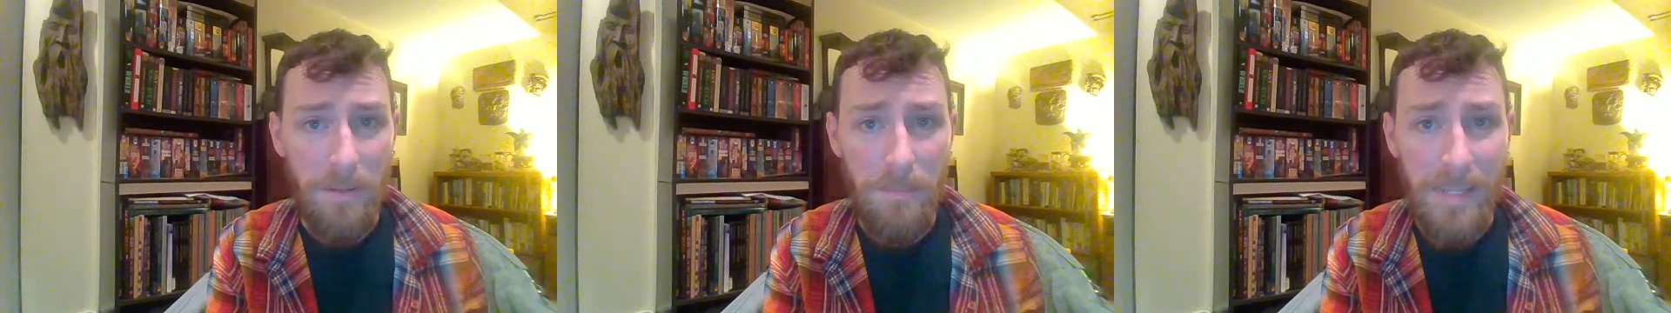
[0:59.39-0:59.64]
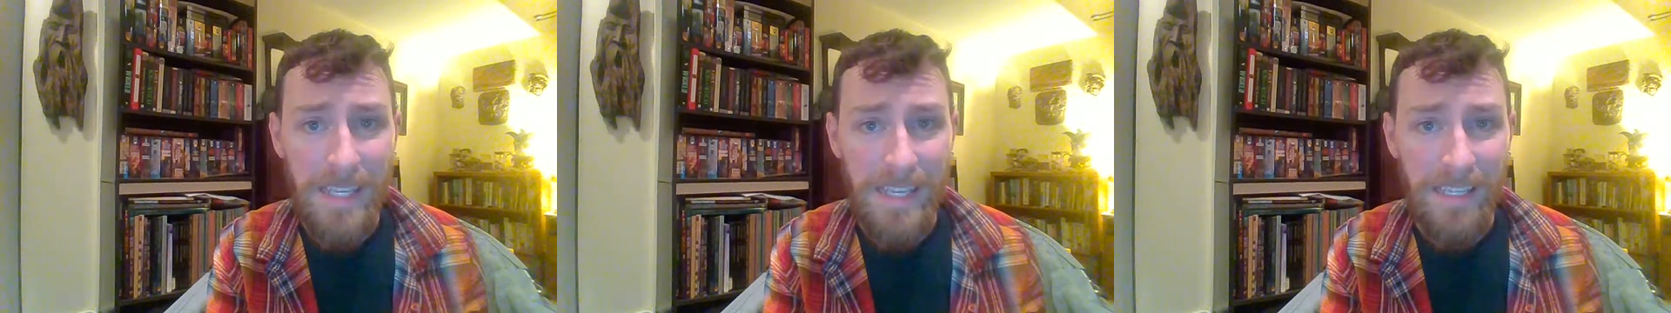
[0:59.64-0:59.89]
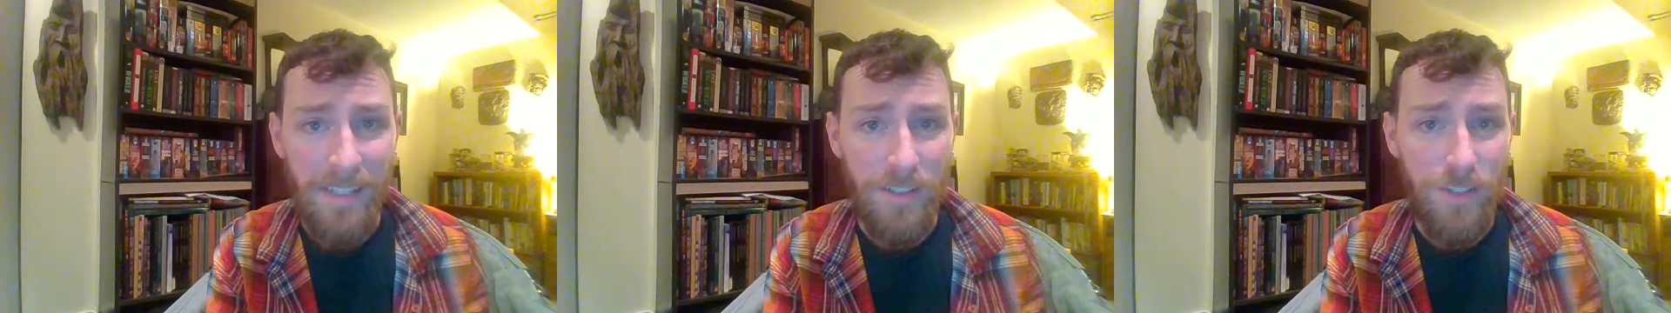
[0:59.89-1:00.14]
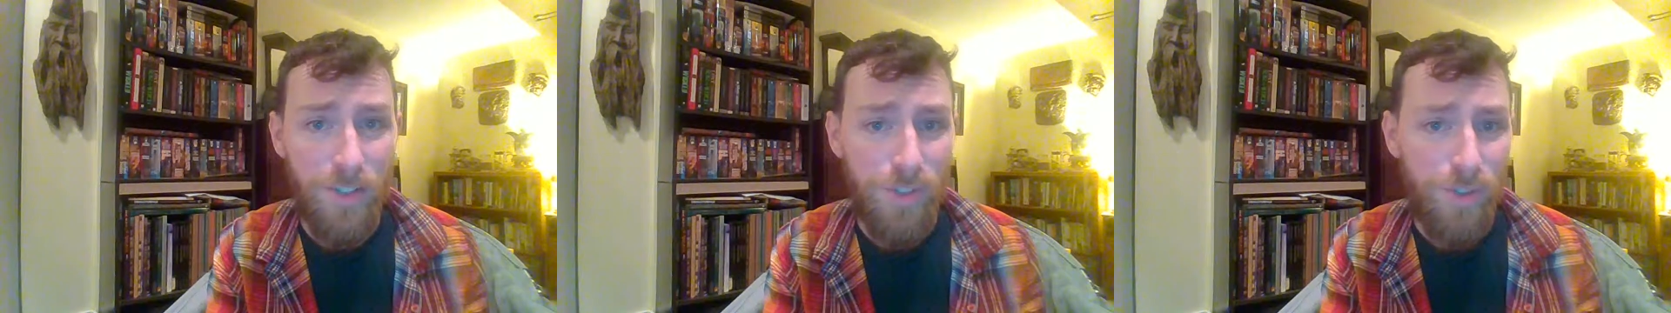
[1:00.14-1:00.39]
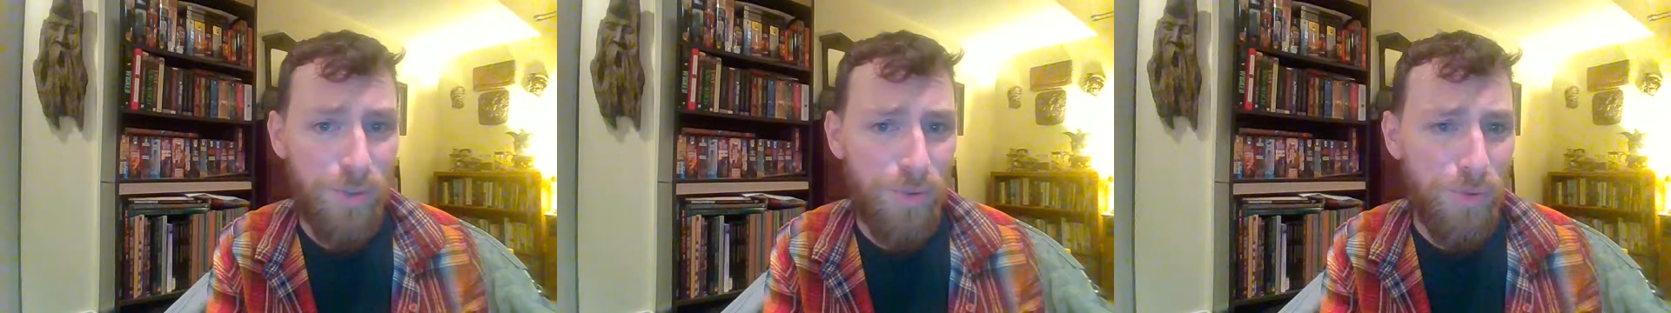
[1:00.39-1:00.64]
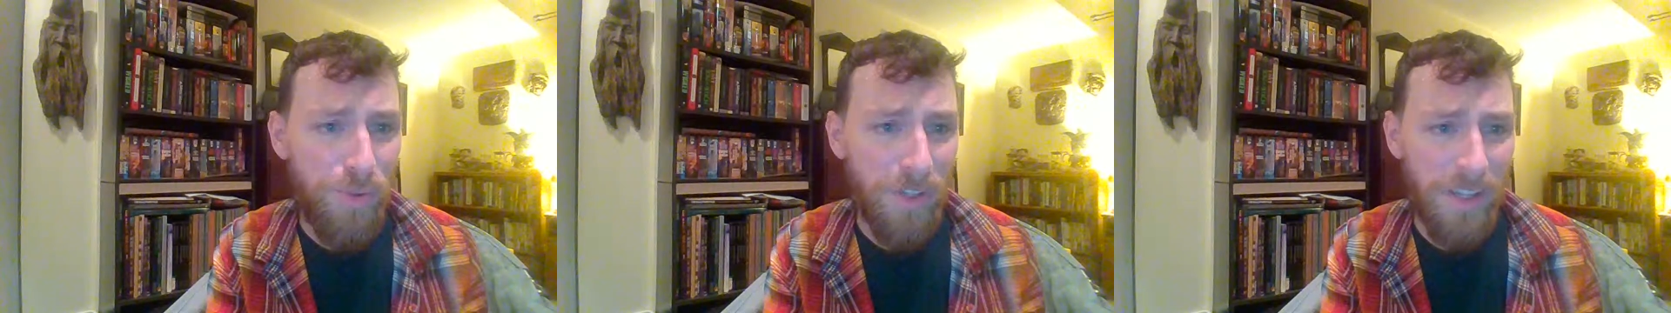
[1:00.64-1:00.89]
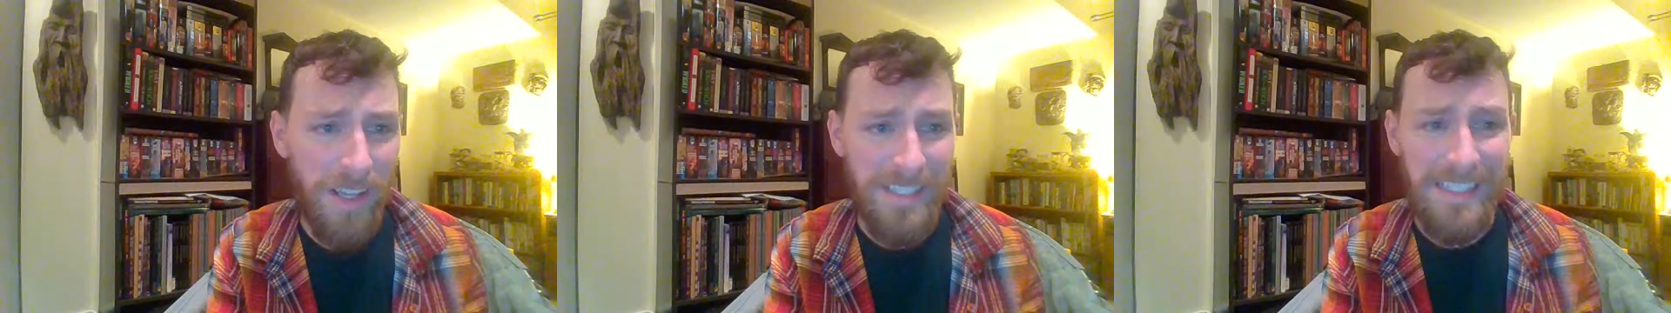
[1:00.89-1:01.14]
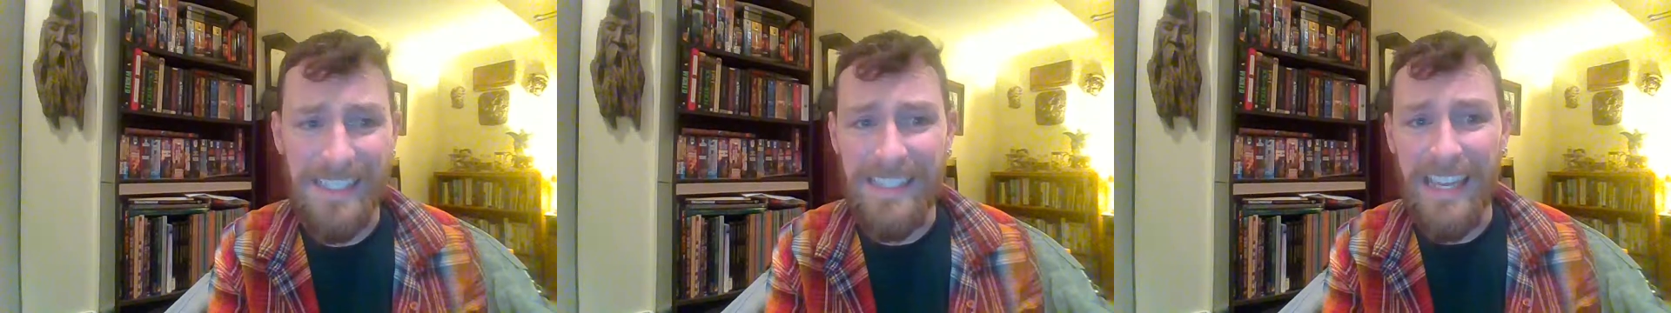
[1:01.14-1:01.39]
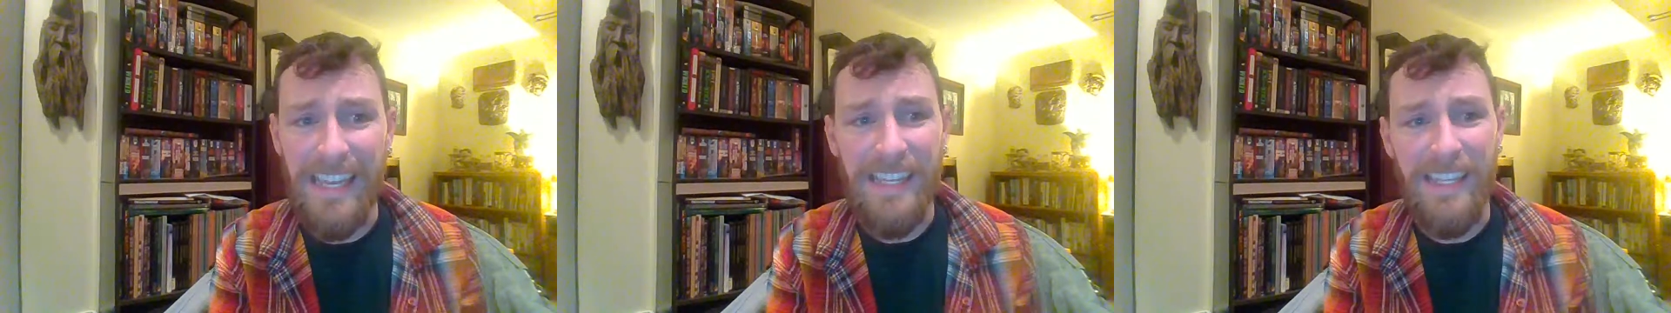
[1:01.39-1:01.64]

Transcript: being two closeted gay